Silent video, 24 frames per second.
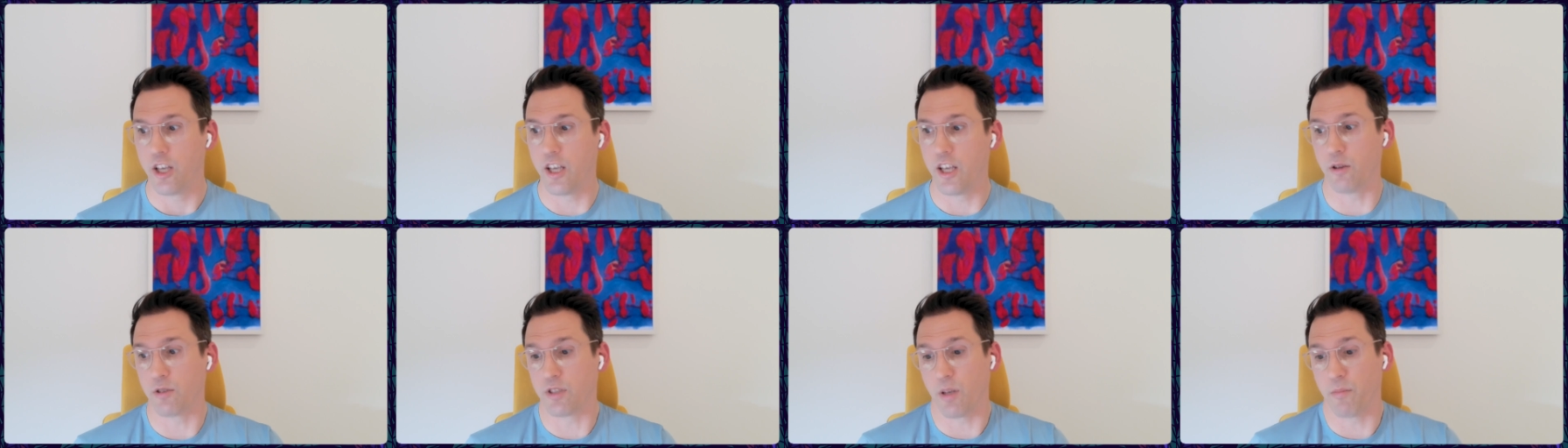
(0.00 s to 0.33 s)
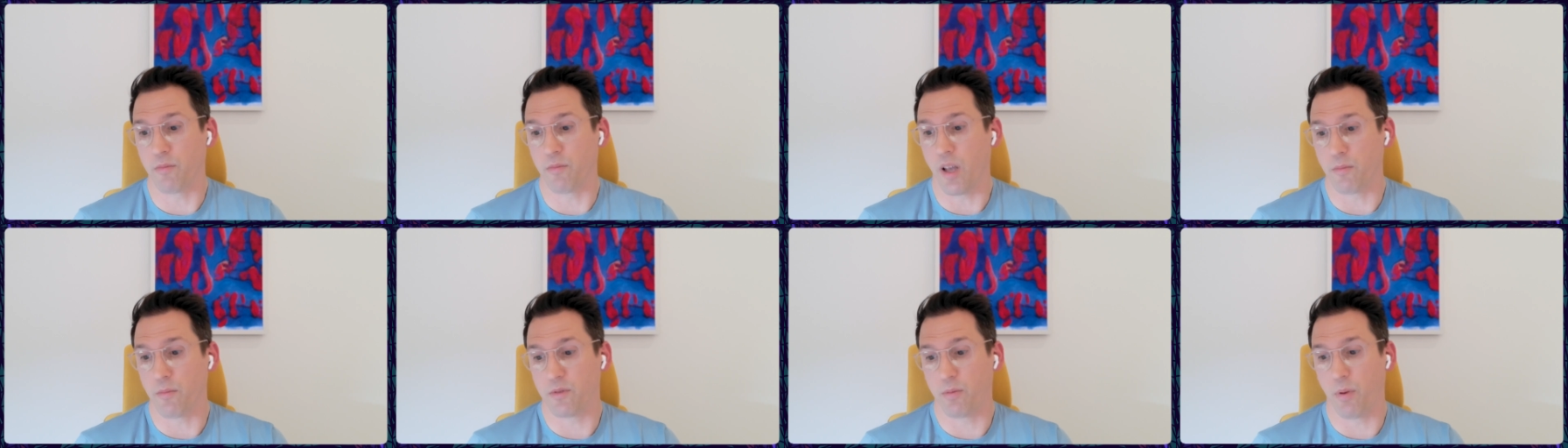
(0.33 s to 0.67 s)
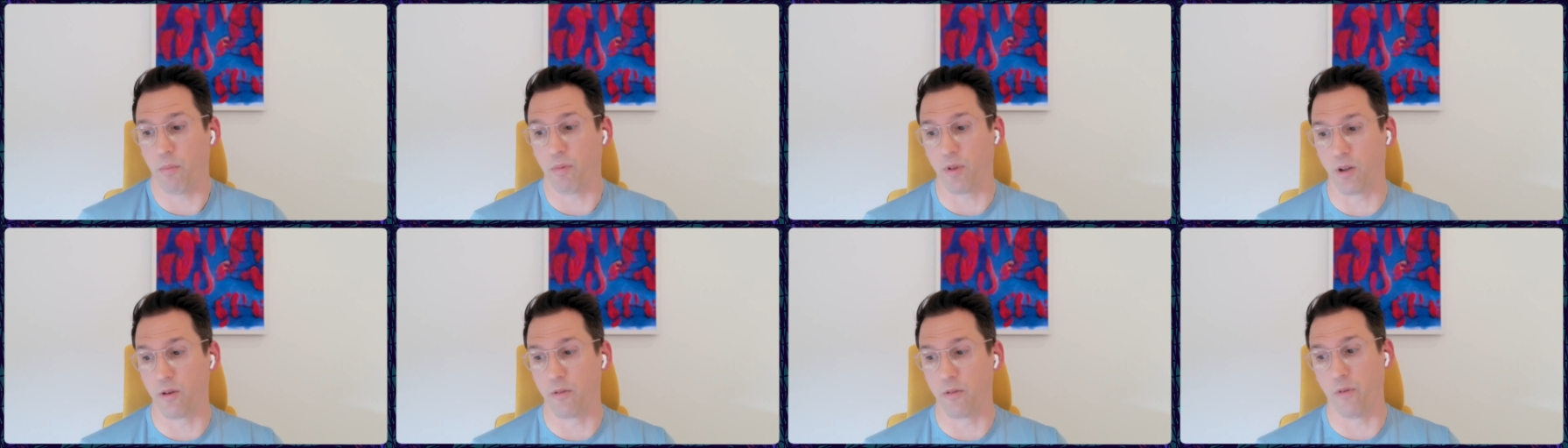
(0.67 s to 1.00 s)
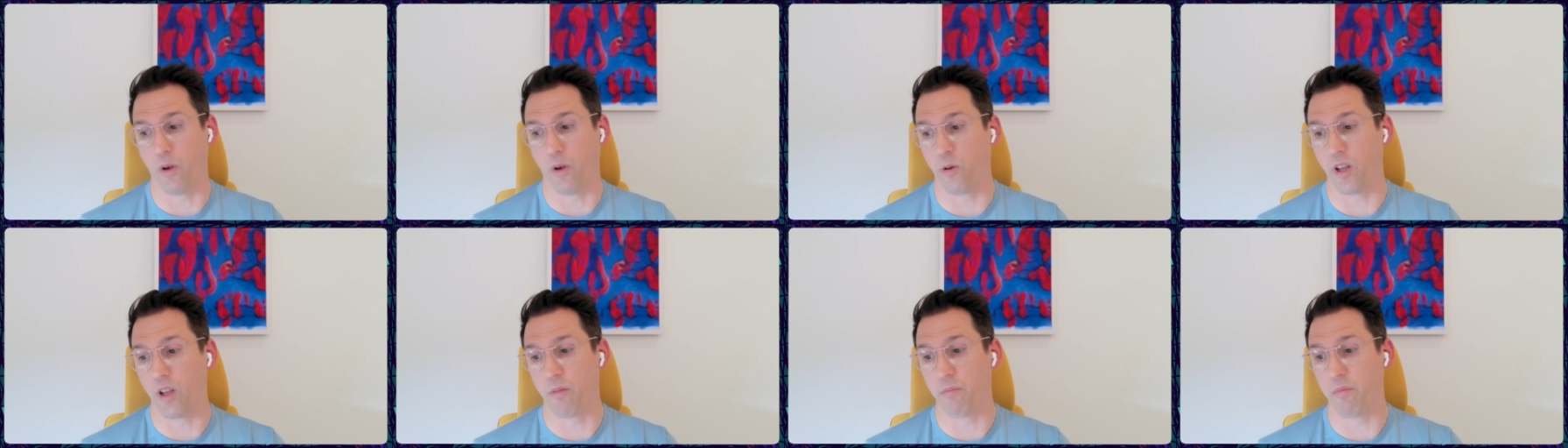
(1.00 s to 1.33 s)
you know, sometimes people
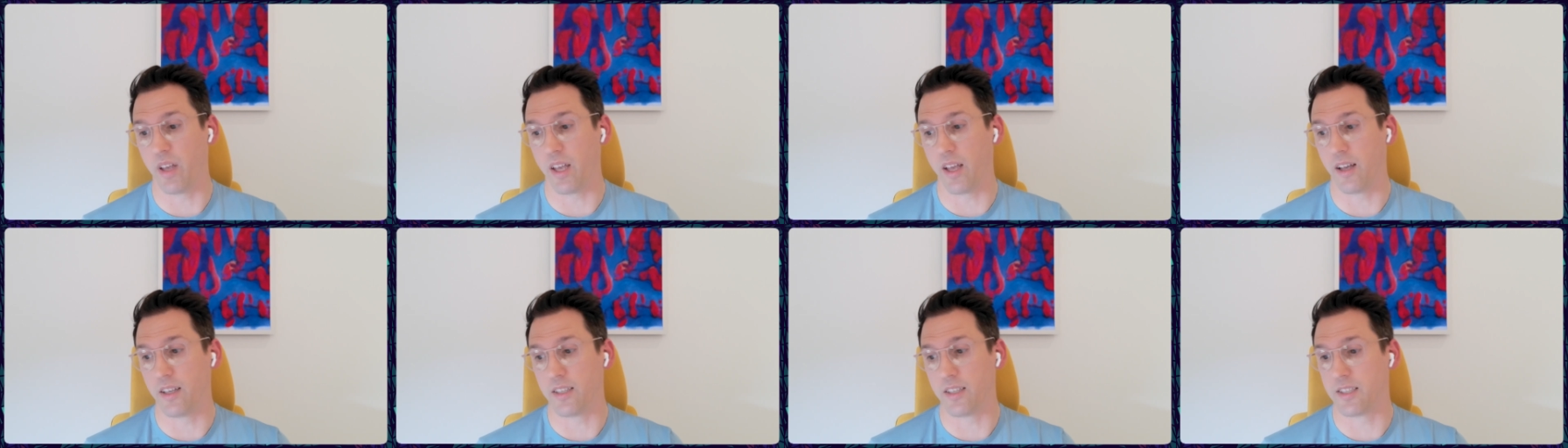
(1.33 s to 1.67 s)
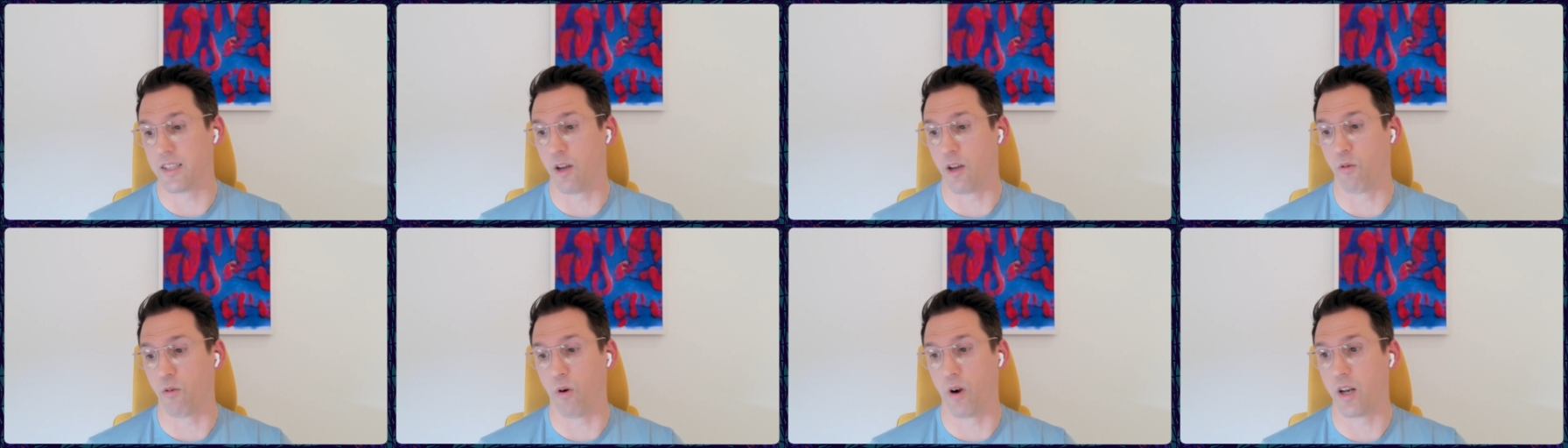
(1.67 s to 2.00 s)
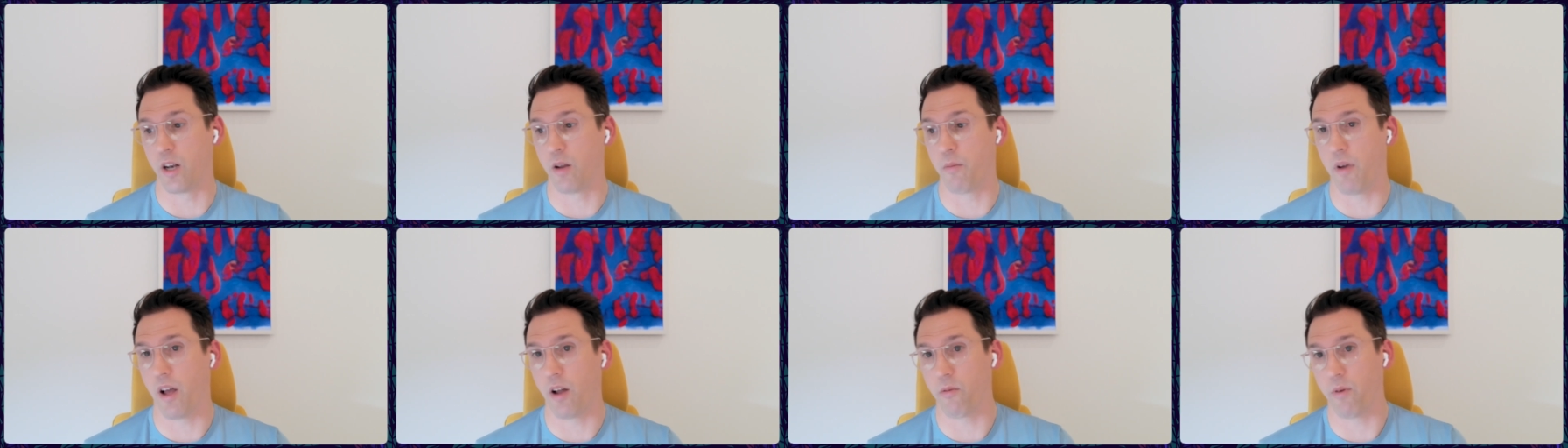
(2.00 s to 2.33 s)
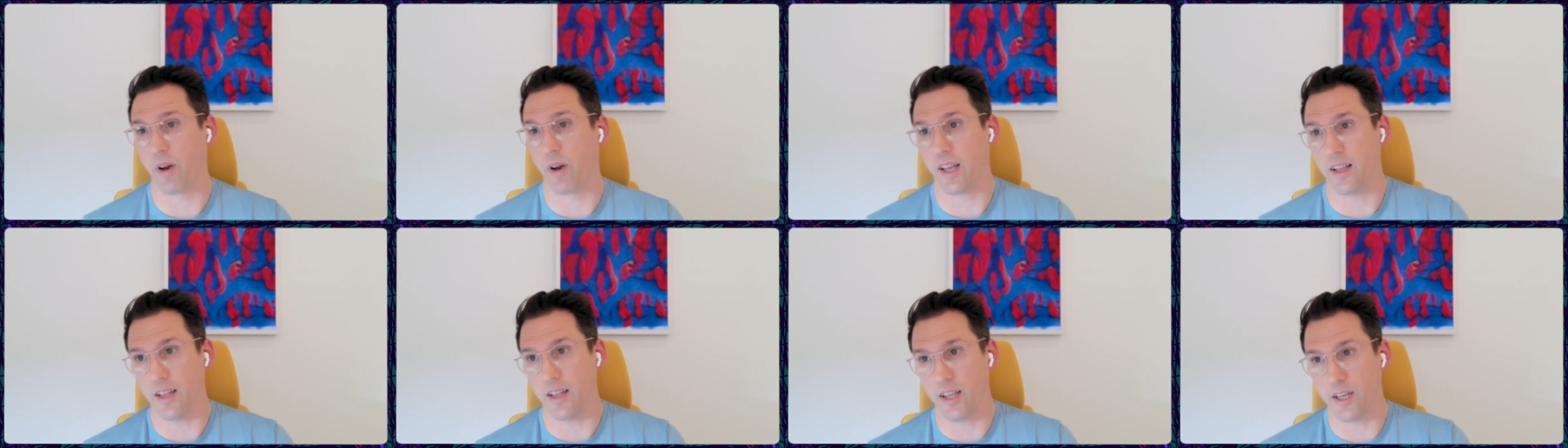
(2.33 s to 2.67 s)
aren't voting because they're worried about
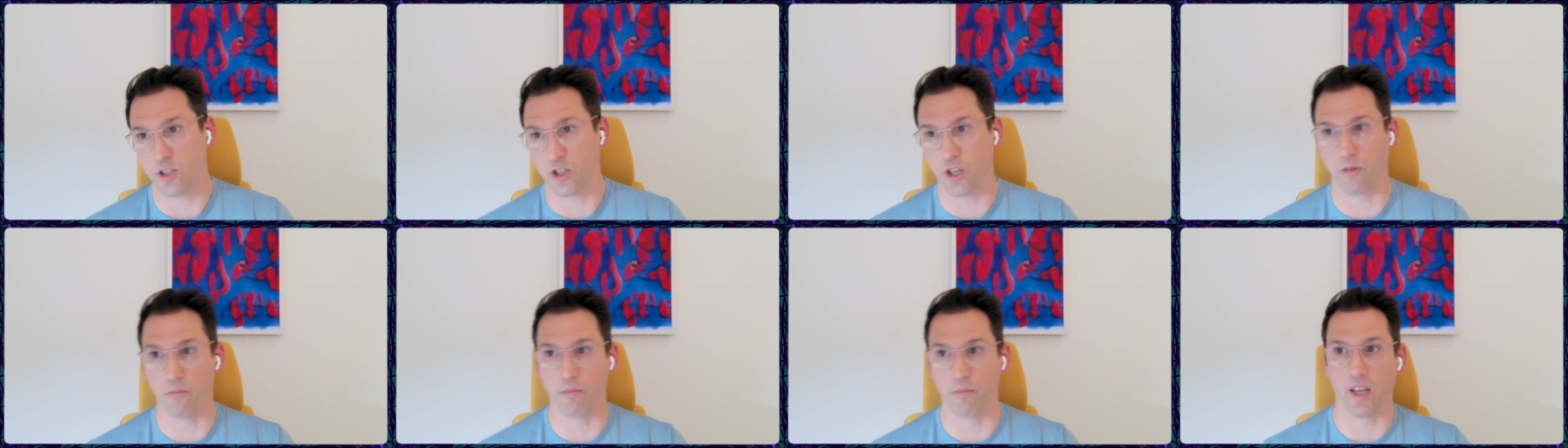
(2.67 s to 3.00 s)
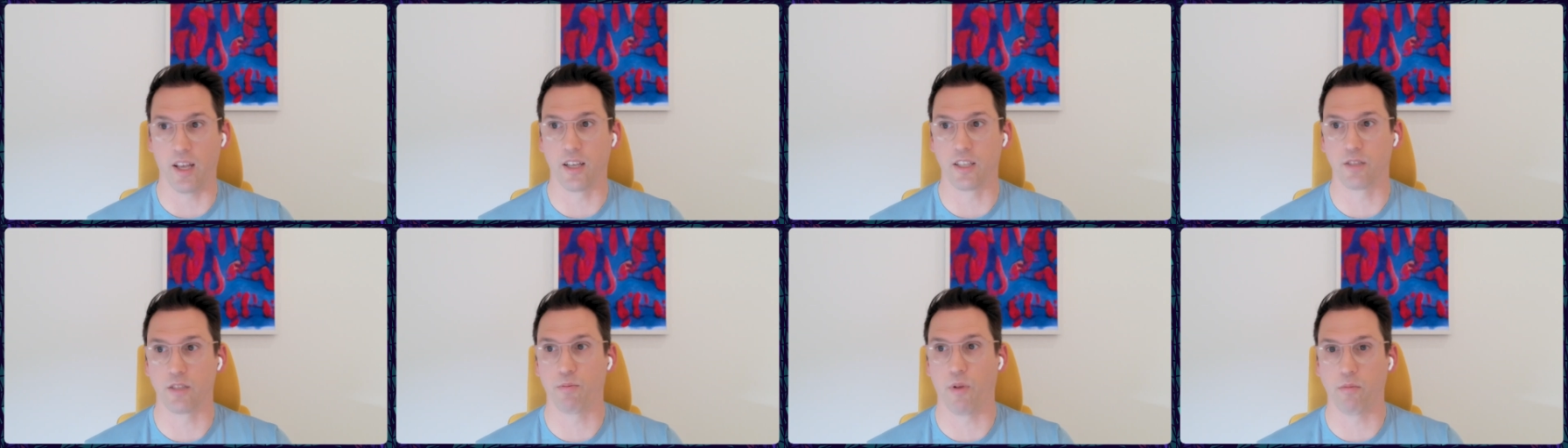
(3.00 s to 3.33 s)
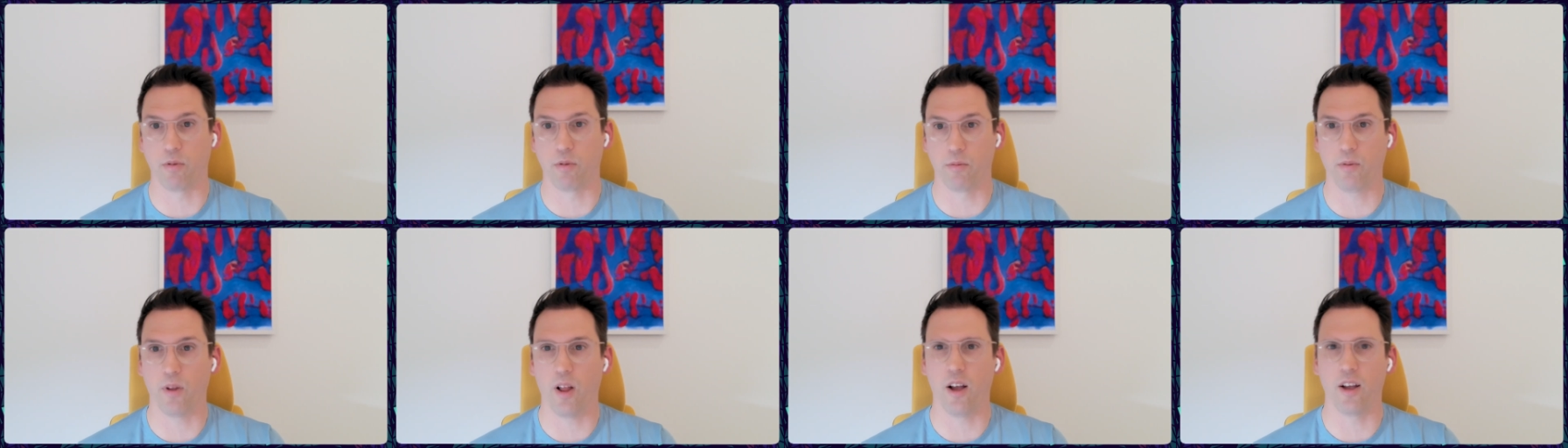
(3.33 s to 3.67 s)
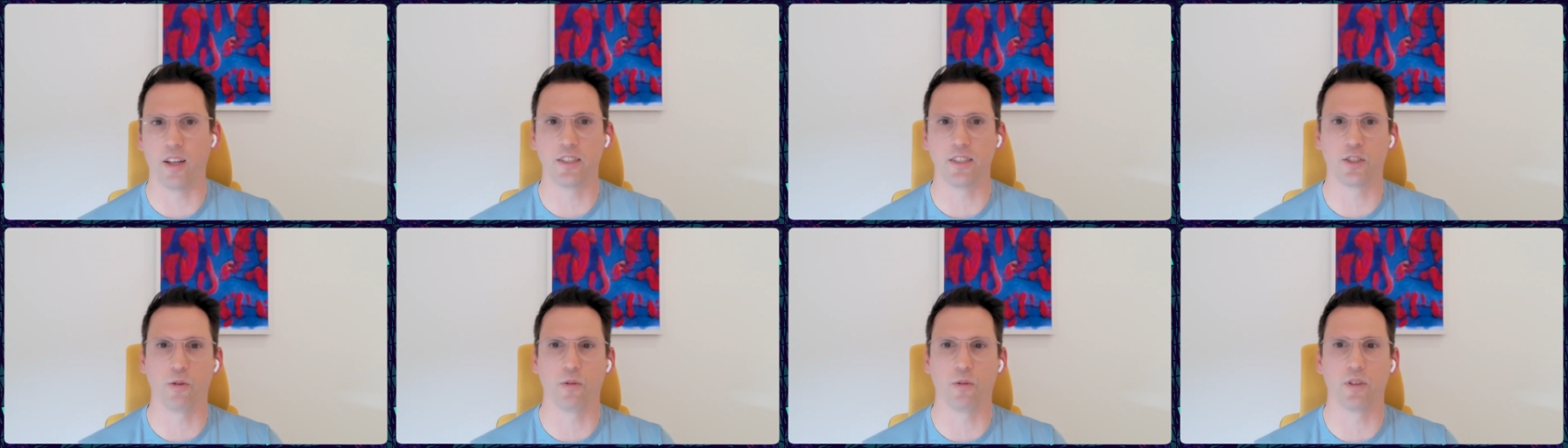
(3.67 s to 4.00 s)
regulation, because blah, blah,
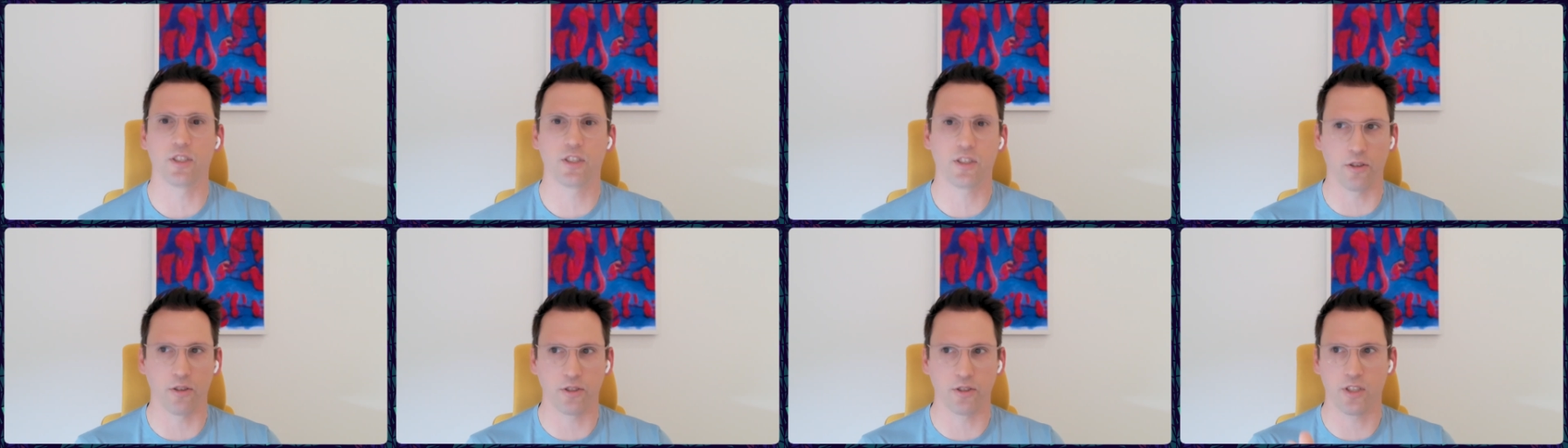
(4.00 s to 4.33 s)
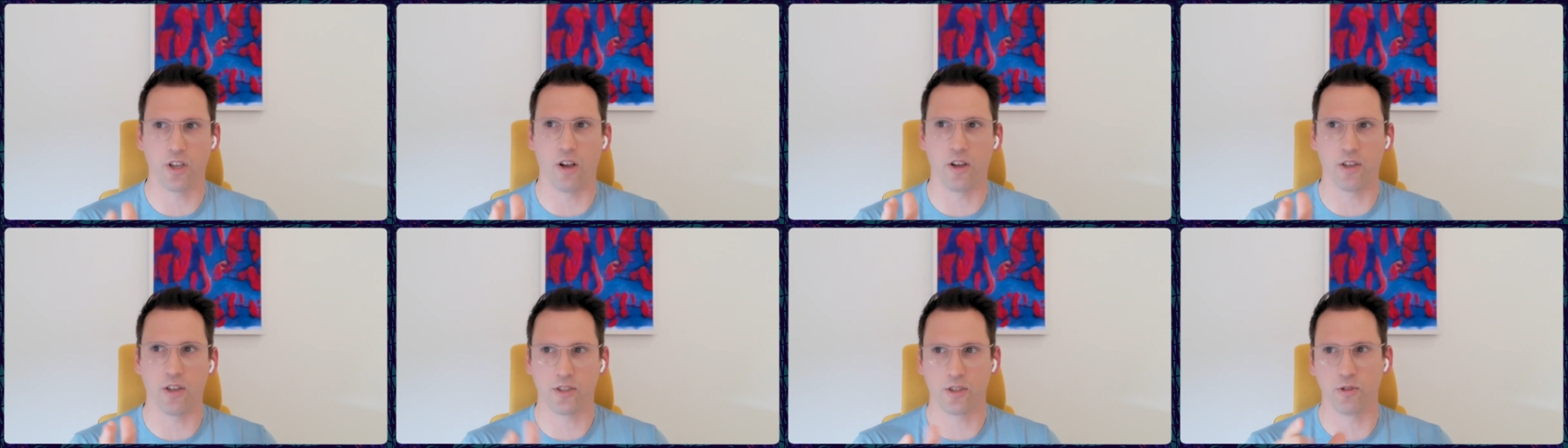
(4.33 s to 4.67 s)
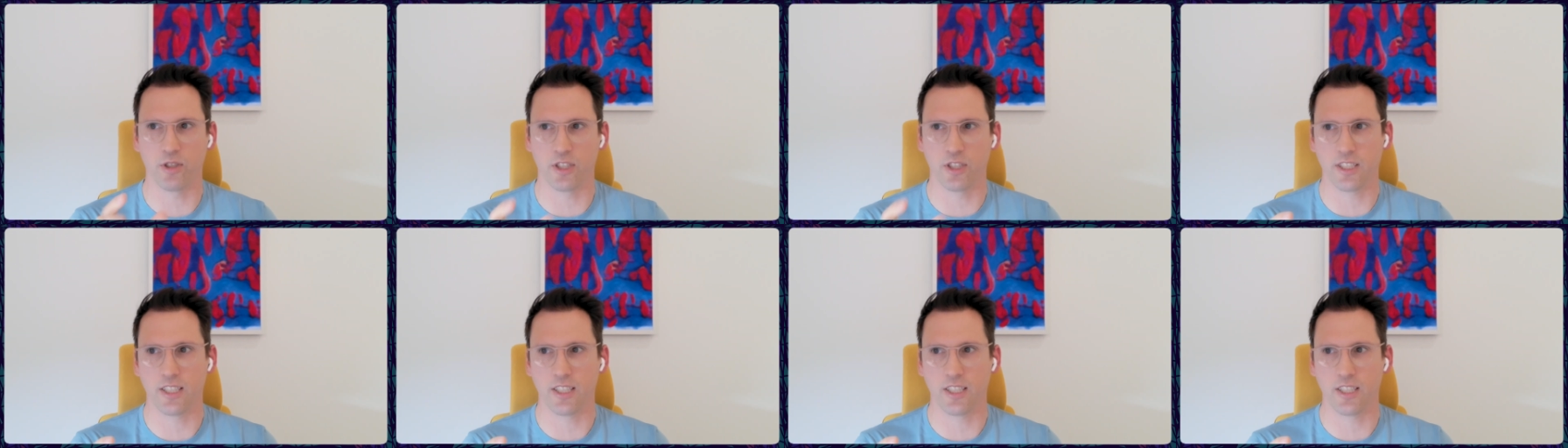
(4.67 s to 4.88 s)
blah. And so it starts to also